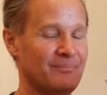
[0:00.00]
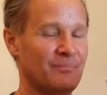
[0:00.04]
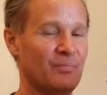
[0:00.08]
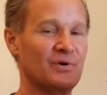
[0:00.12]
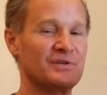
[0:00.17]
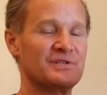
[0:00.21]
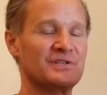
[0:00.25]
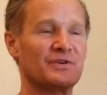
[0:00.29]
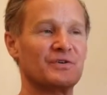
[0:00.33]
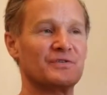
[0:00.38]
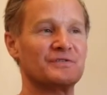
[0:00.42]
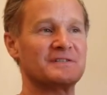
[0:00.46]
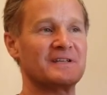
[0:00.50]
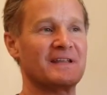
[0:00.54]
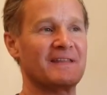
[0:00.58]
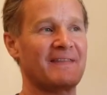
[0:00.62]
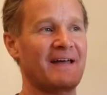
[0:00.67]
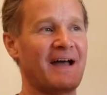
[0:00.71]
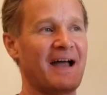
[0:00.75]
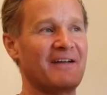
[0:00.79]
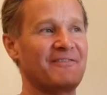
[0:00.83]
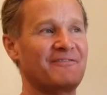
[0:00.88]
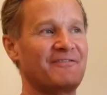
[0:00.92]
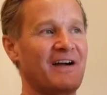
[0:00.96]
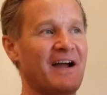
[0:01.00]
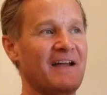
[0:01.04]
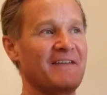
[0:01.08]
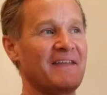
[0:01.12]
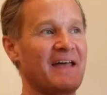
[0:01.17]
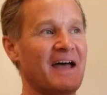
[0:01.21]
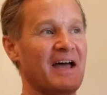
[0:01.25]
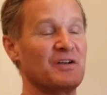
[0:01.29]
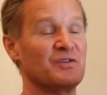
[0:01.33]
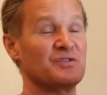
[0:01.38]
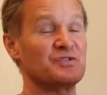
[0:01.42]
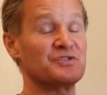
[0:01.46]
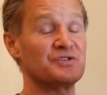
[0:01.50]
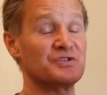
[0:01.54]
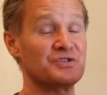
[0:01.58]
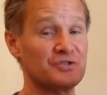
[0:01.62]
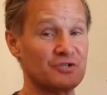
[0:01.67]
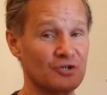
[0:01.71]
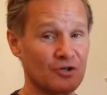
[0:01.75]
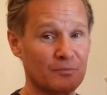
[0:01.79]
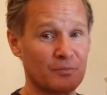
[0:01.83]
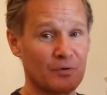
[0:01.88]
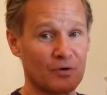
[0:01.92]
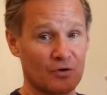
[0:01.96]
Boys and girls, I find that
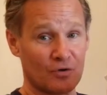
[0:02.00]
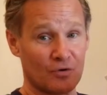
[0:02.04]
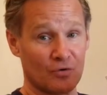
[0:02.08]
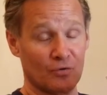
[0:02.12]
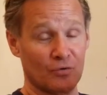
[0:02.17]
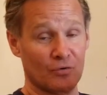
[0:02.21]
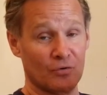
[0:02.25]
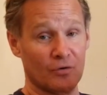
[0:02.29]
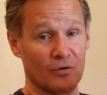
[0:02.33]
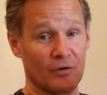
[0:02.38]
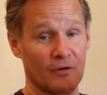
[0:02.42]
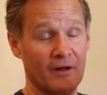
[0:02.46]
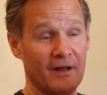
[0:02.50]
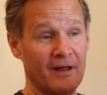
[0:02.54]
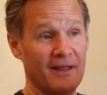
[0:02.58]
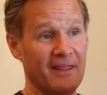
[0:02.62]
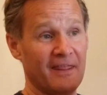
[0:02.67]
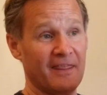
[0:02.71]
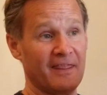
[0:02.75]
super cool